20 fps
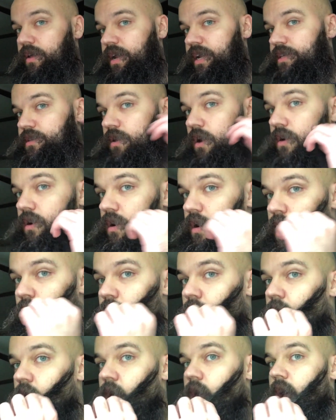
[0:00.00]
that it's longer,
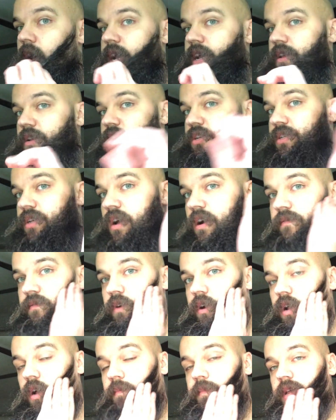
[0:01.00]
I can just
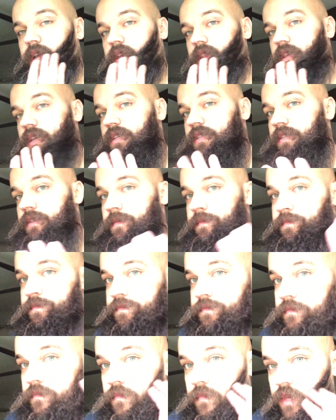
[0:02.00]
cover it up like this,
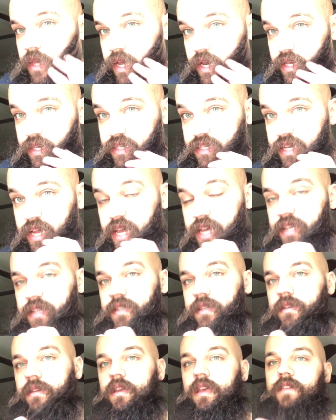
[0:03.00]
and it
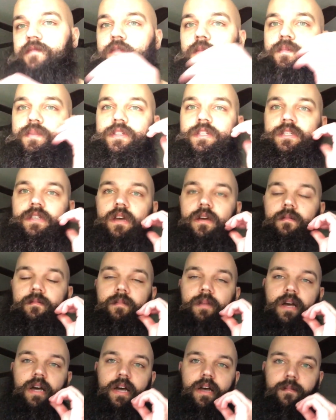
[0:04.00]
stays. If you put some
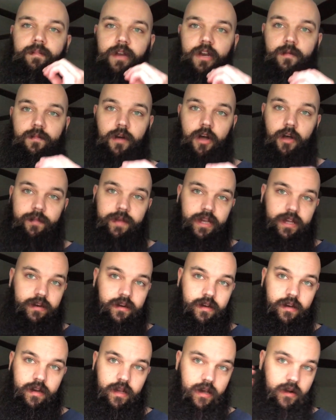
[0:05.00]
beard balm in,
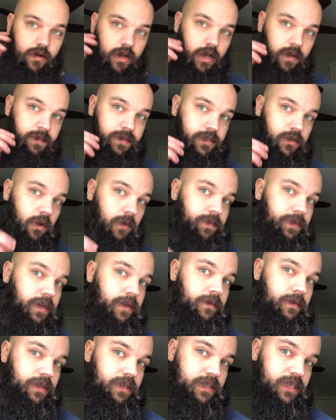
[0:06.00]
it'll help sculpt
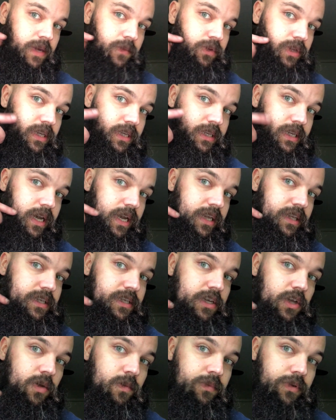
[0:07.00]
it. Same with this side, it's
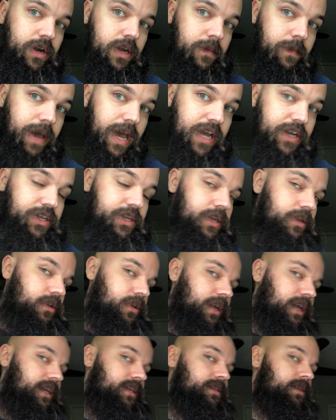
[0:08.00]
still pretty patchy, and
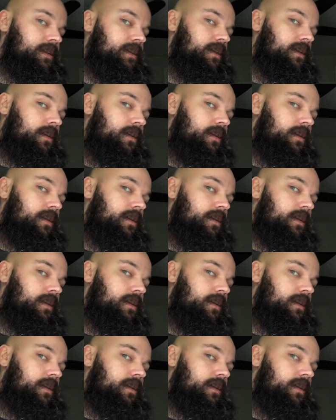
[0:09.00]
you guys,